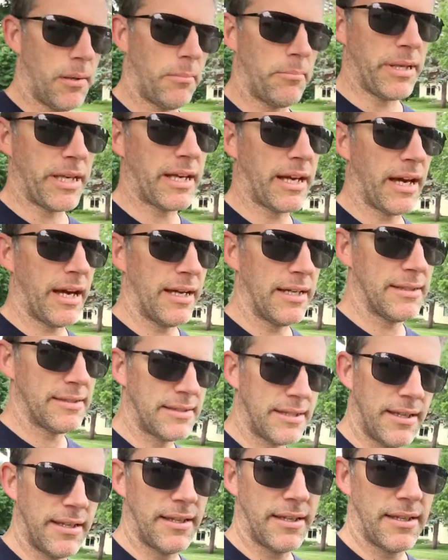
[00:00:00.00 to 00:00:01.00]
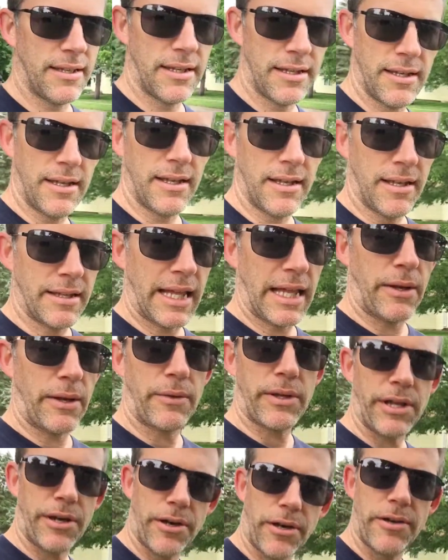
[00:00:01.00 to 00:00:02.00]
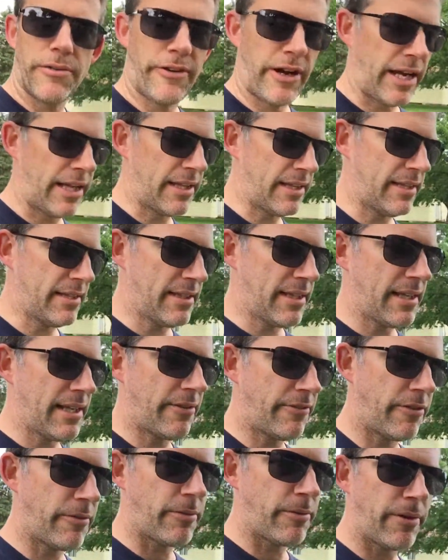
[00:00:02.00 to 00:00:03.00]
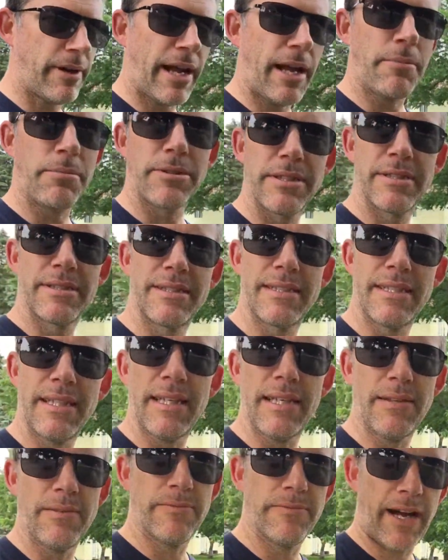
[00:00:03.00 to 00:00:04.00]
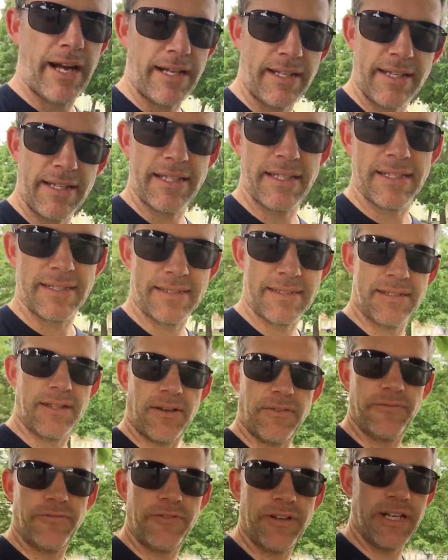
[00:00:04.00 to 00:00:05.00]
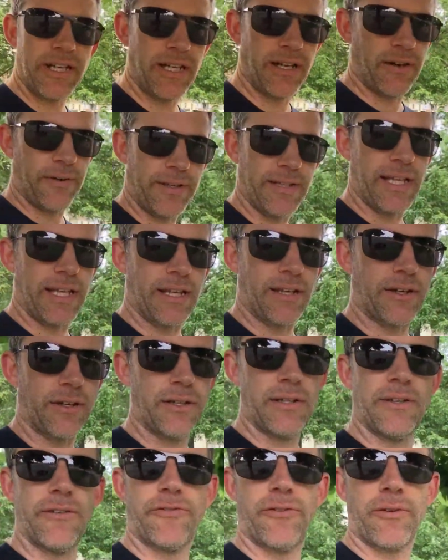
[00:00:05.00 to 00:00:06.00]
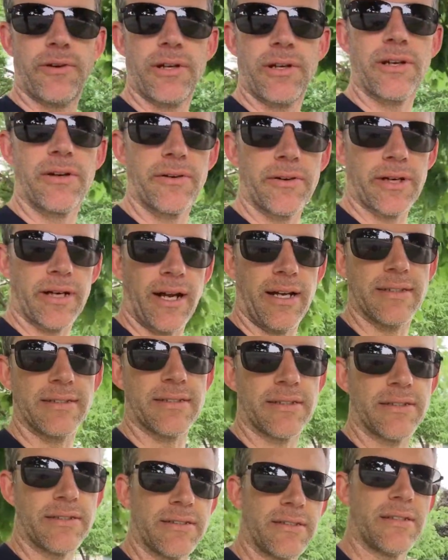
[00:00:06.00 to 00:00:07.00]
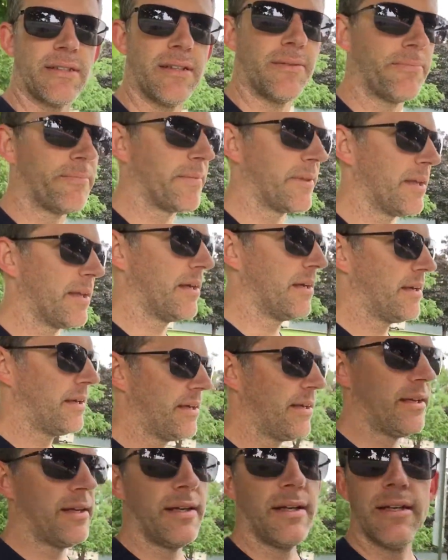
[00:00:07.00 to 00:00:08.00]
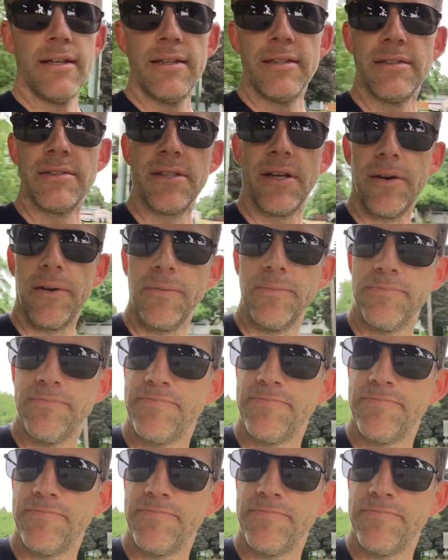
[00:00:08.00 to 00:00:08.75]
because they only heard violin. They never were able to see violinists on video, and they couldn't afford to go to concerts. So